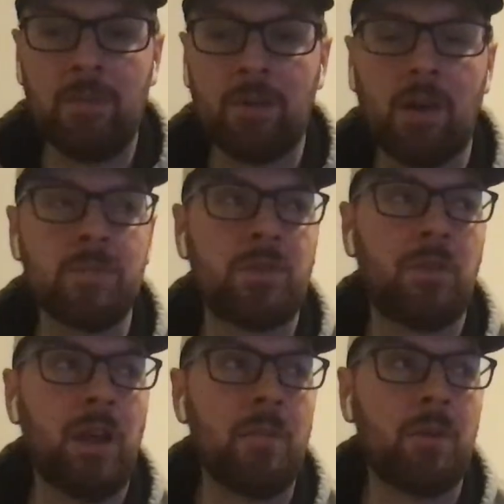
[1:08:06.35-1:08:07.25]
And then he
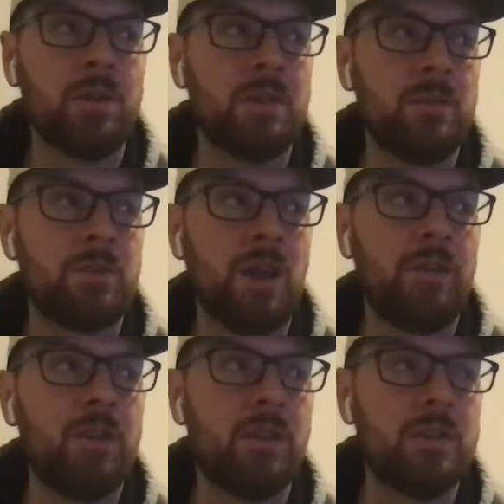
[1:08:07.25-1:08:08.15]
becomes great
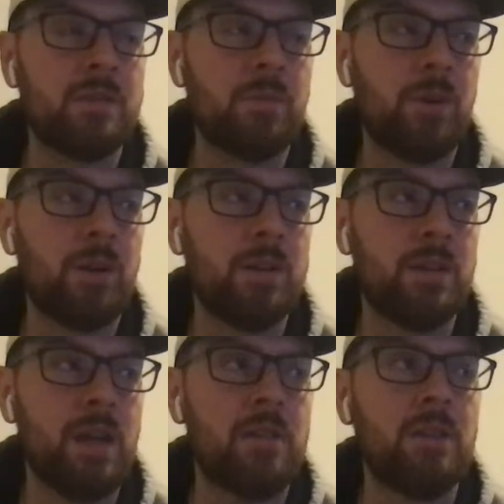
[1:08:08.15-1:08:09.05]
because he was drafted to the
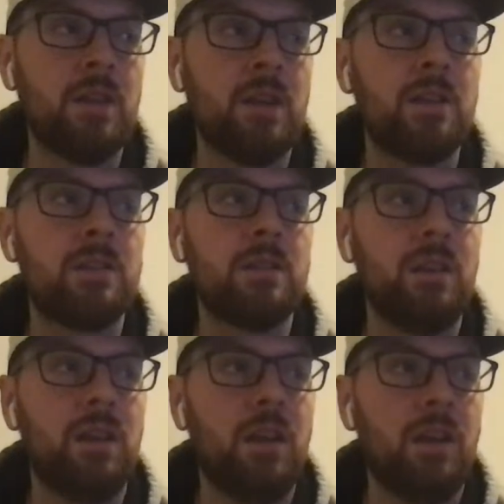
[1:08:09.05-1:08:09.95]
Spurs and not the
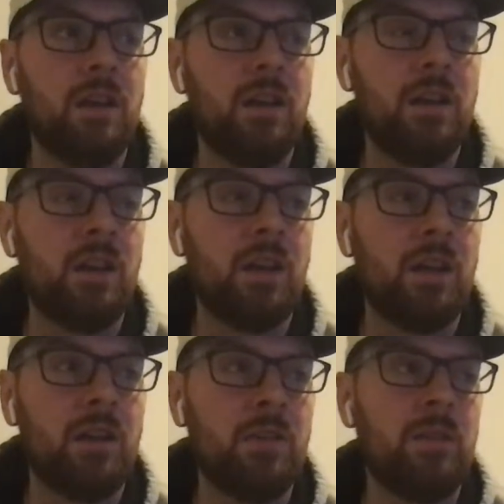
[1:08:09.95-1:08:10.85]
Knicks.
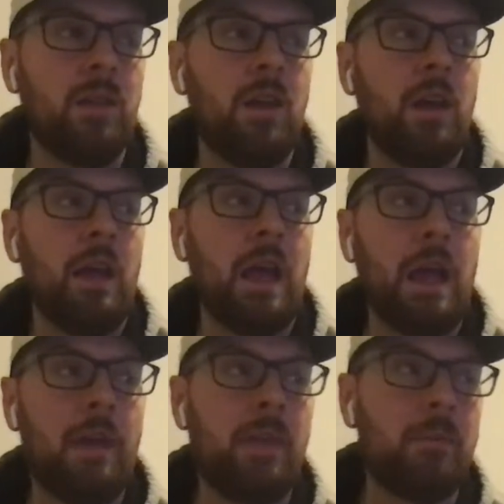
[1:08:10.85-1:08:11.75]
And
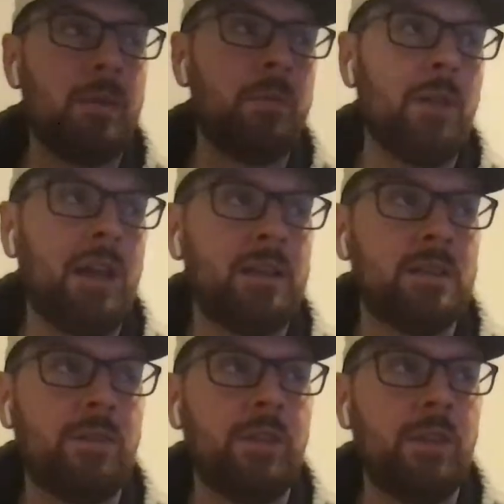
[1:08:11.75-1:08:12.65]
then
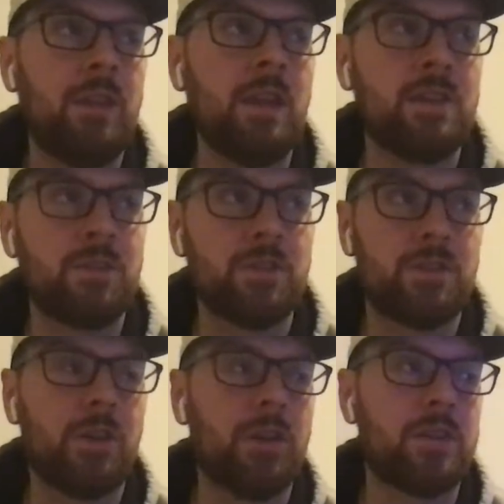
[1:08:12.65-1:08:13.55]
people act as if the
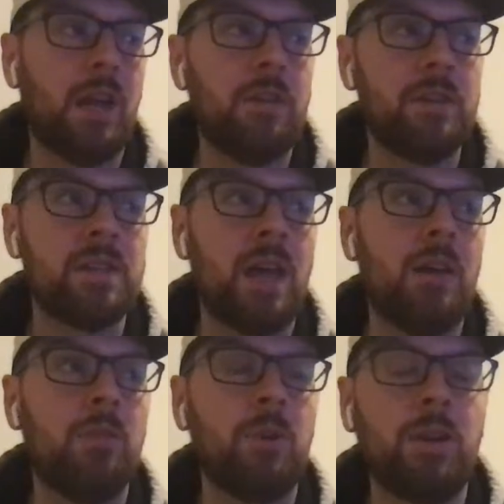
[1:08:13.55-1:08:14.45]
Knicks just took
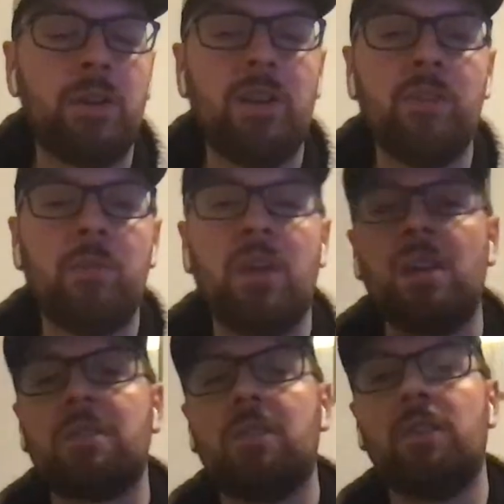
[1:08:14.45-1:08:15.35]
Tyrese Halliburton.
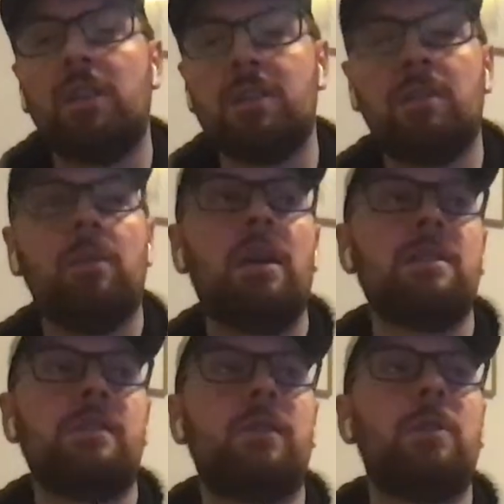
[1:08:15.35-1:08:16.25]
He would be as good
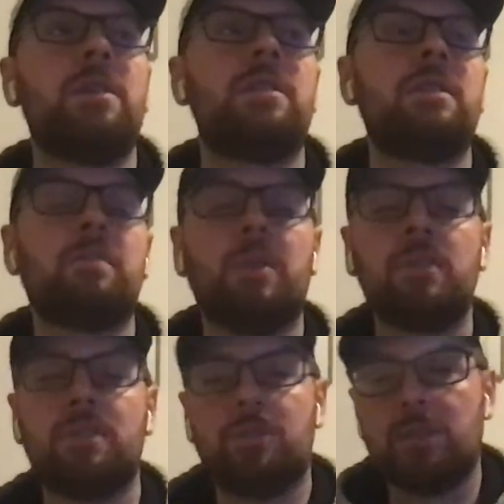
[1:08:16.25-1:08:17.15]
as if he
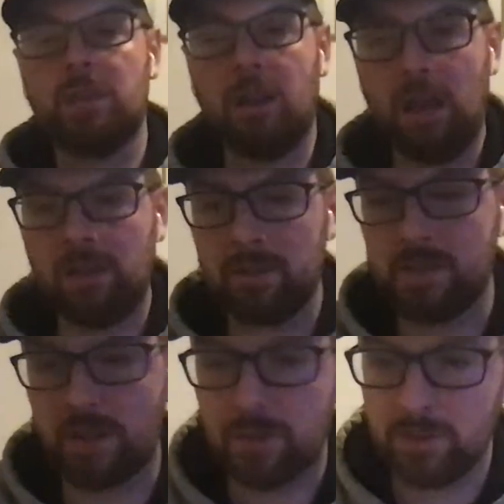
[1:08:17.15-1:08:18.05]
went to the Spurs. Just
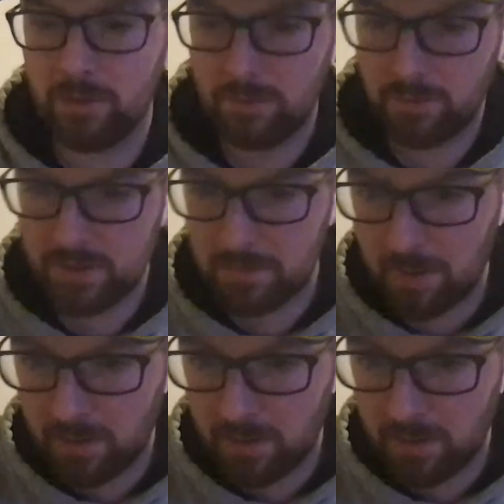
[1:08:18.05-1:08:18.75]
endless cycle.